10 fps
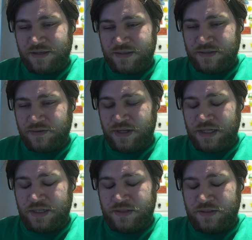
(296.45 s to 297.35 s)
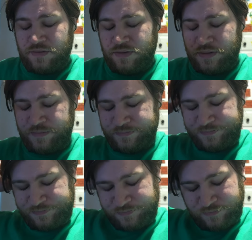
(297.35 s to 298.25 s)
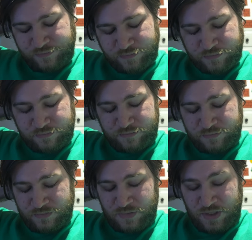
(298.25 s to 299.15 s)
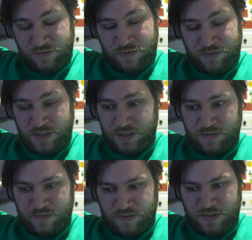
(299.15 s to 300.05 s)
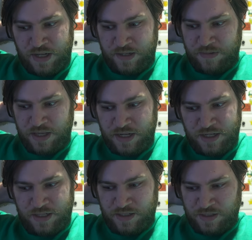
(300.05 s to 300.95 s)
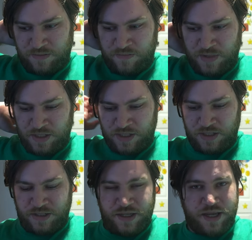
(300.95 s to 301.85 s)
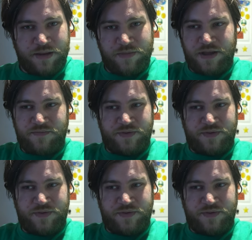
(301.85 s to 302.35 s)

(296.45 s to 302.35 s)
So I need to, um, it would be not a bad idea to mention, yeah, I'm not